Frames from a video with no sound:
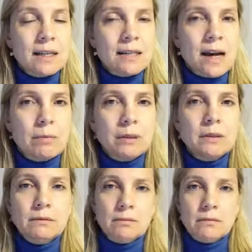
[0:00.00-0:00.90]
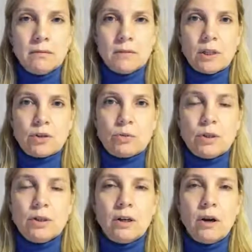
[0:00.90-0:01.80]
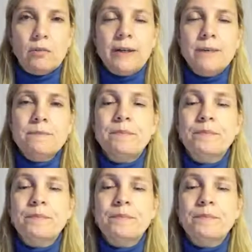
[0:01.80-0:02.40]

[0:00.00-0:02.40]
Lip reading: example, touch wood, hopefully.